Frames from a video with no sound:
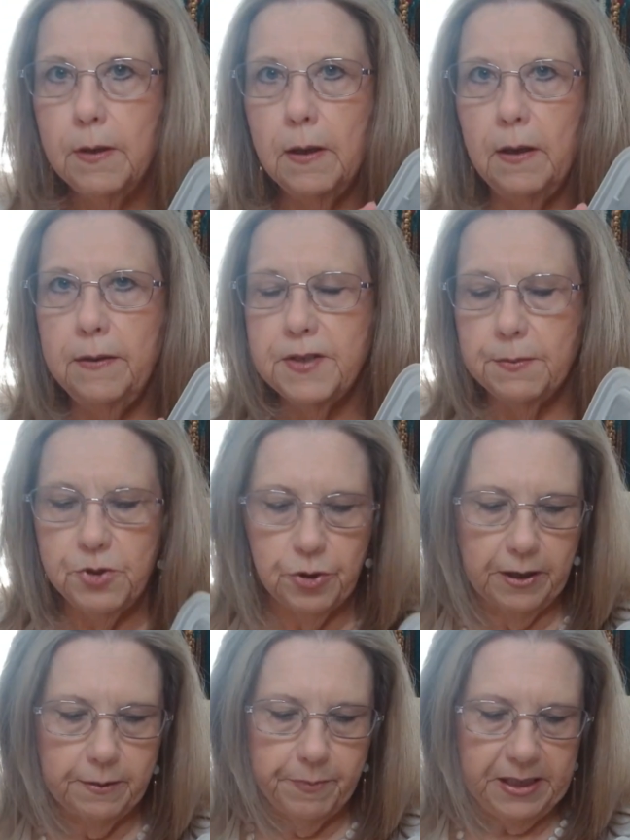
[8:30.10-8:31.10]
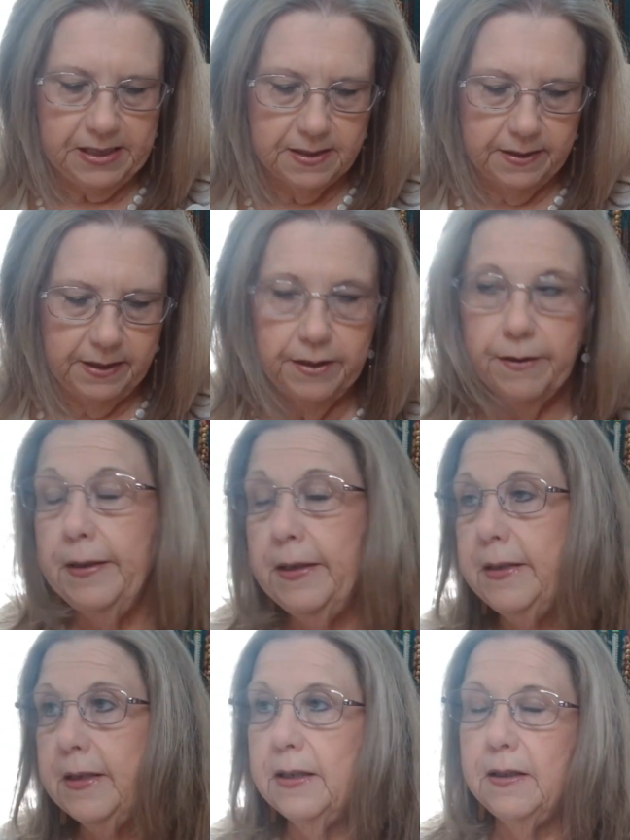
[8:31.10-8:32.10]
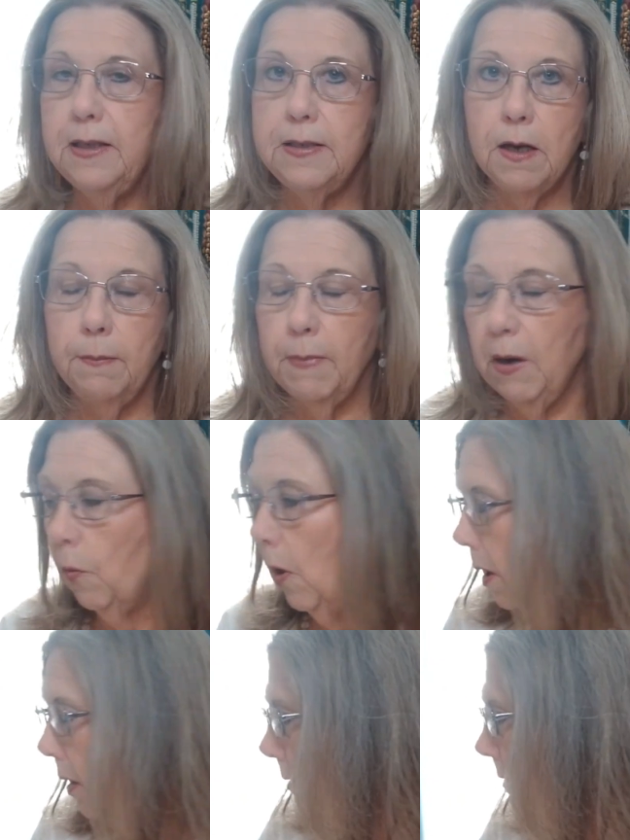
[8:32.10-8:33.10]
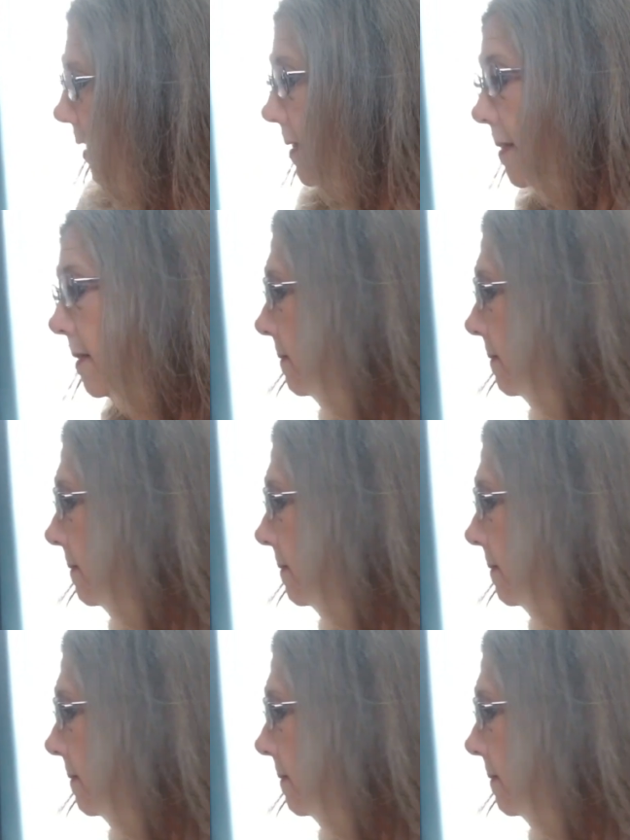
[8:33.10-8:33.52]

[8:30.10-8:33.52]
have some dark beads in here. I need to get these on my wall because